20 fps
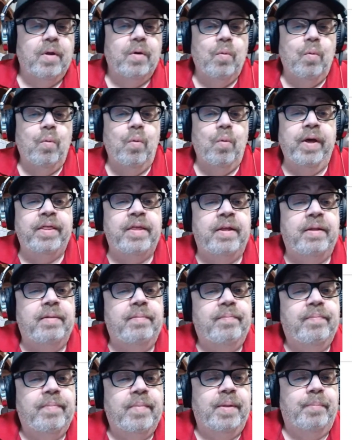with it
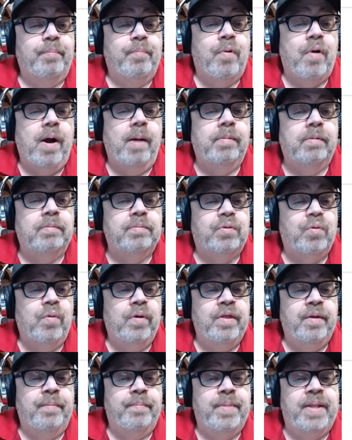and problems
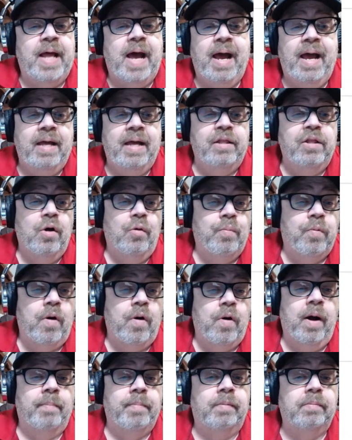with it, but I had no
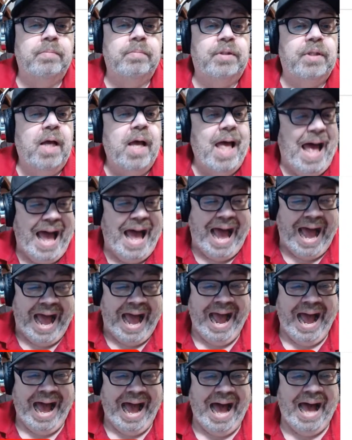problems.
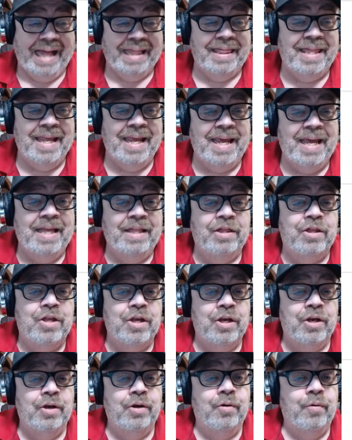I did
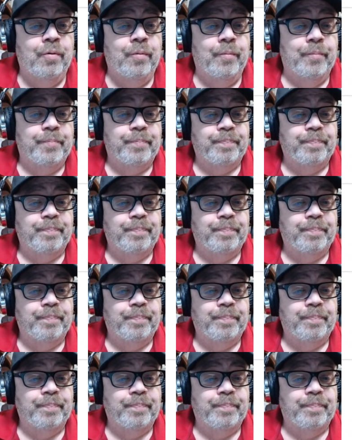do,